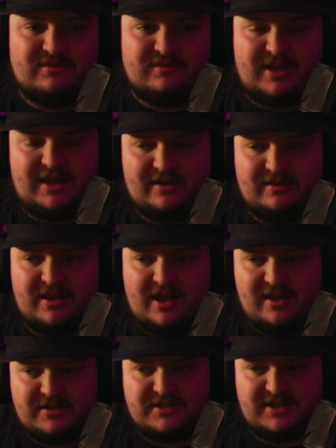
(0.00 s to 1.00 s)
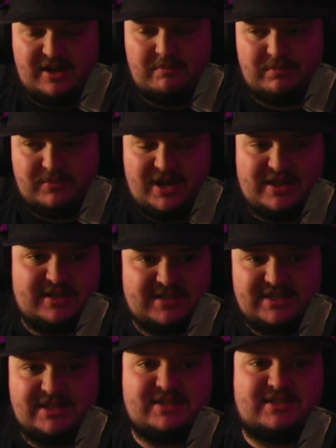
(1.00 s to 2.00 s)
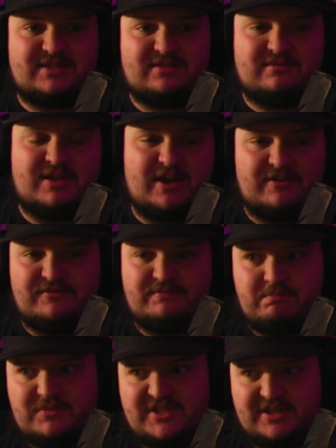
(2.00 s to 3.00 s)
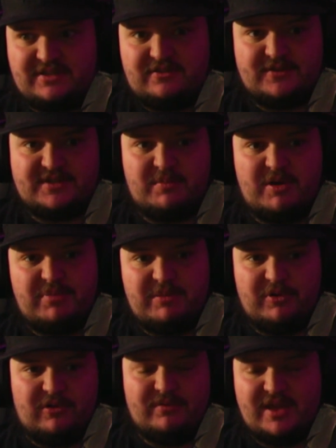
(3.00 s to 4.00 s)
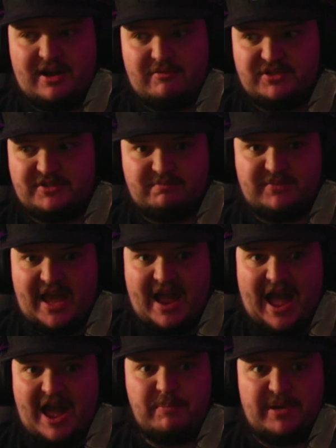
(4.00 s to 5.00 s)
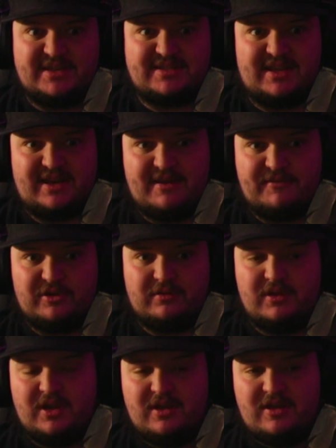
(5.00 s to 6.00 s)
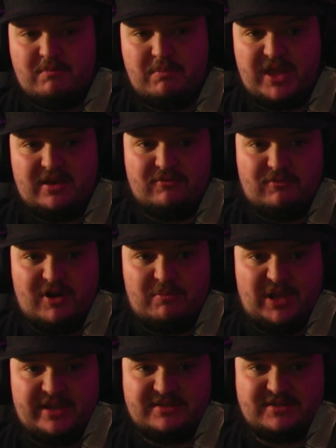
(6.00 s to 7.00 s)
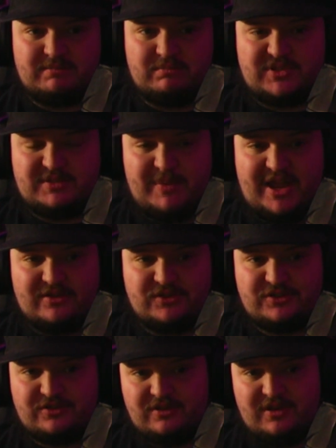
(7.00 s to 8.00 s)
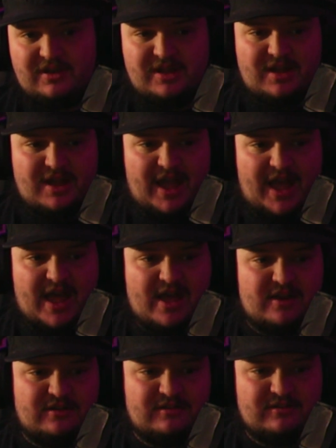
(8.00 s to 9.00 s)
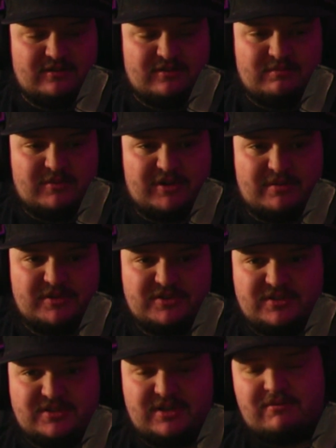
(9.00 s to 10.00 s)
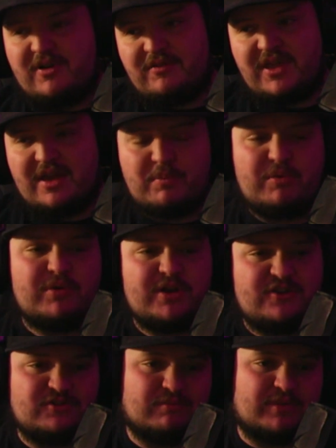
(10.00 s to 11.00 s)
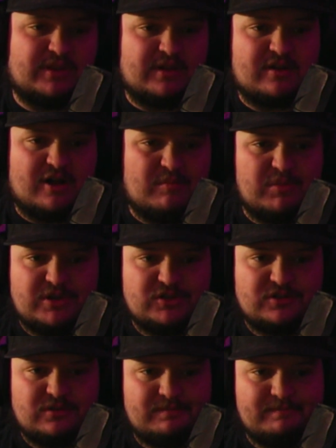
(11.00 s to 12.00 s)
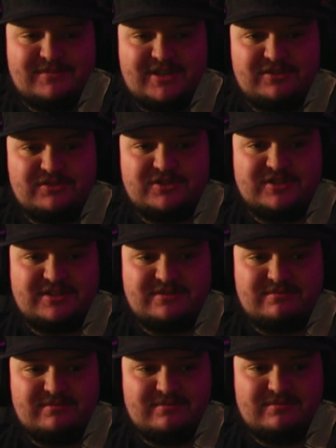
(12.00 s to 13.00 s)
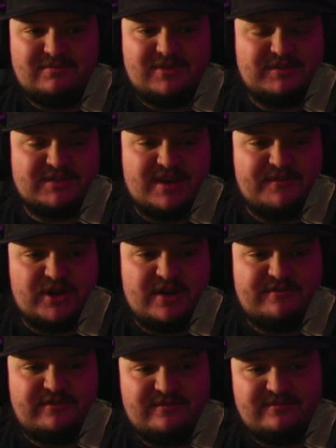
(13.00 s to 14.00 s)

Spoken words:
and got top 96 out of 600 some odd people. And I was the happiest I'd ever been while playing Smash. And my grandmother's just like, well, yeah, but what did you really accomplish? And it was never enough.